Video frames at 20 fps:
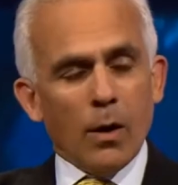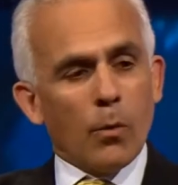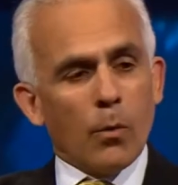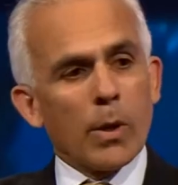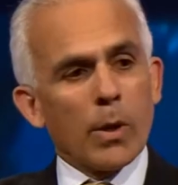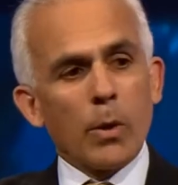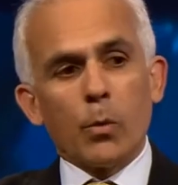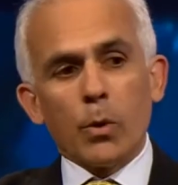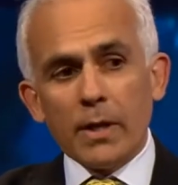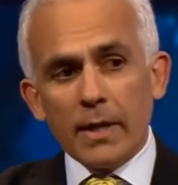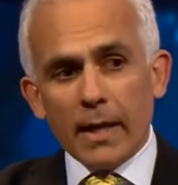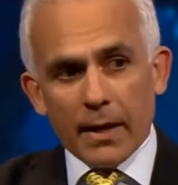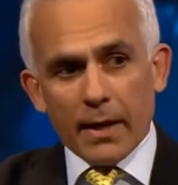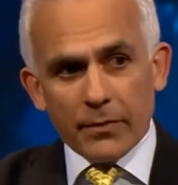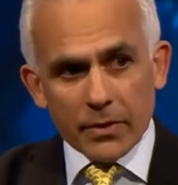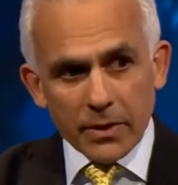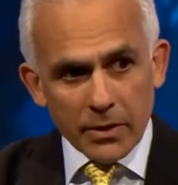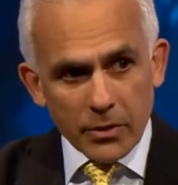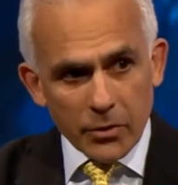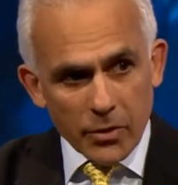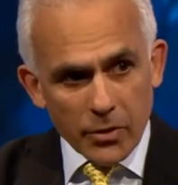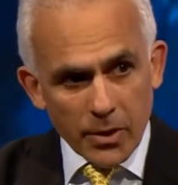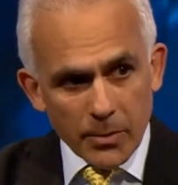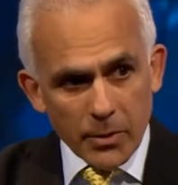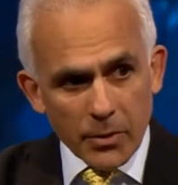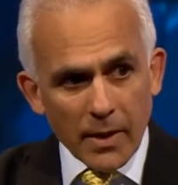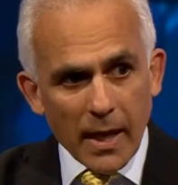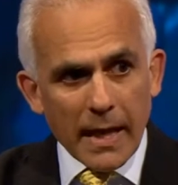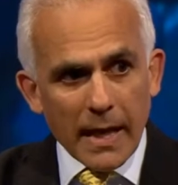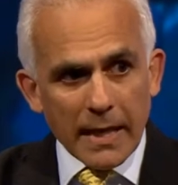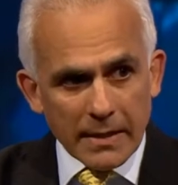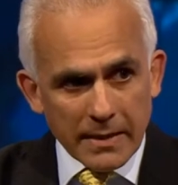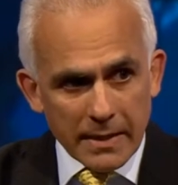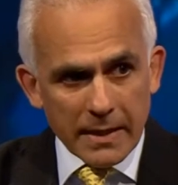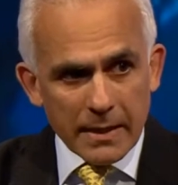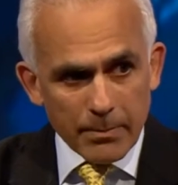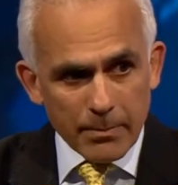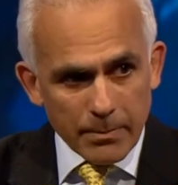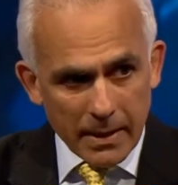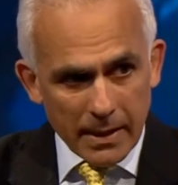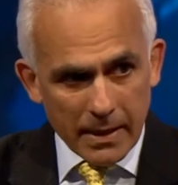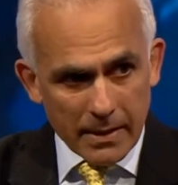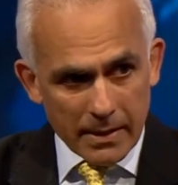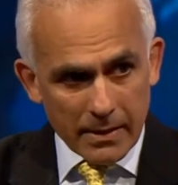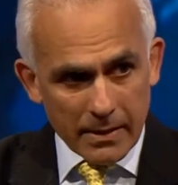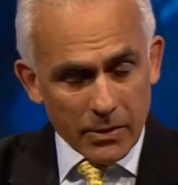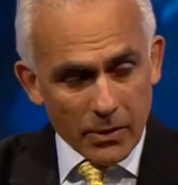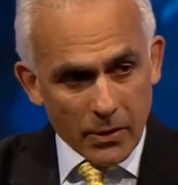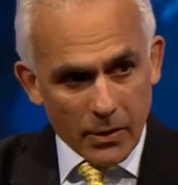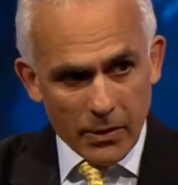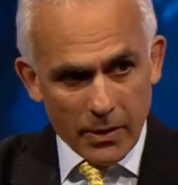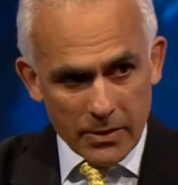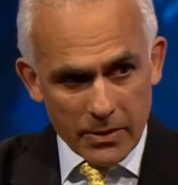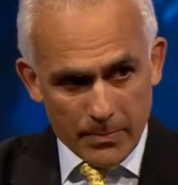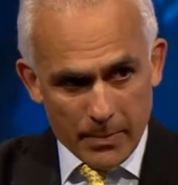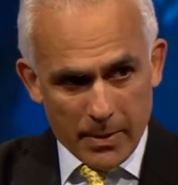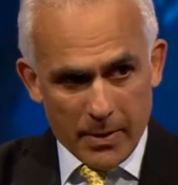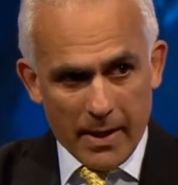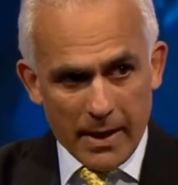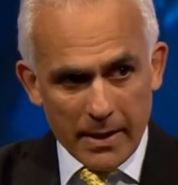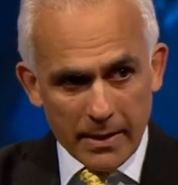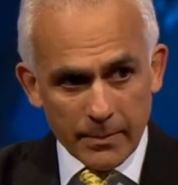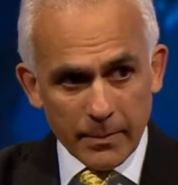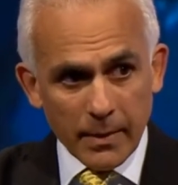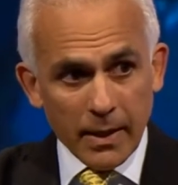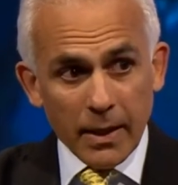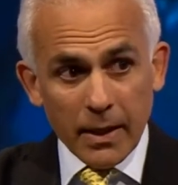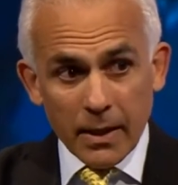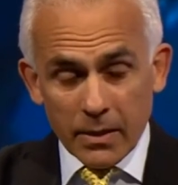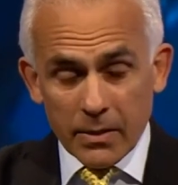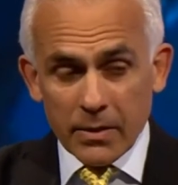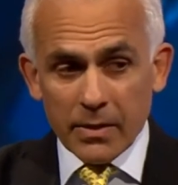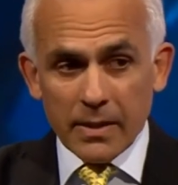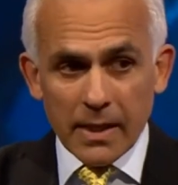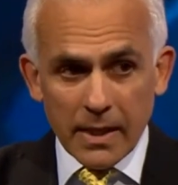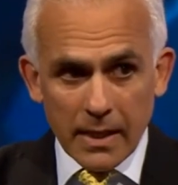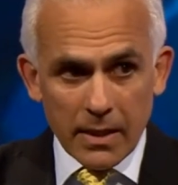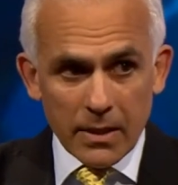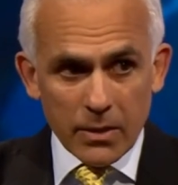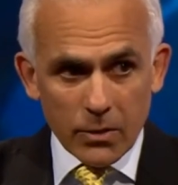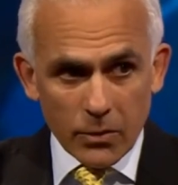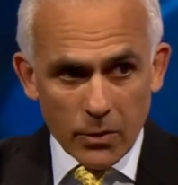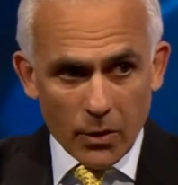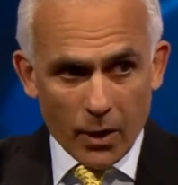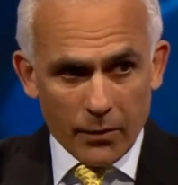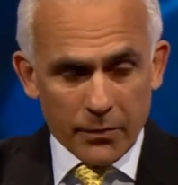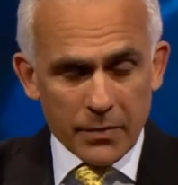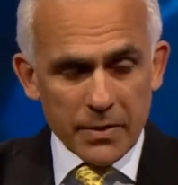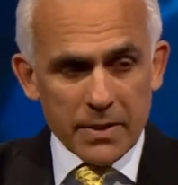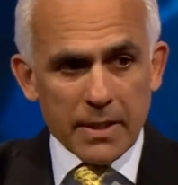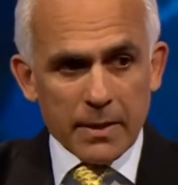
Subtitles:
We wouldn't have to contribute 18 billion euros per annum to the EU coffers.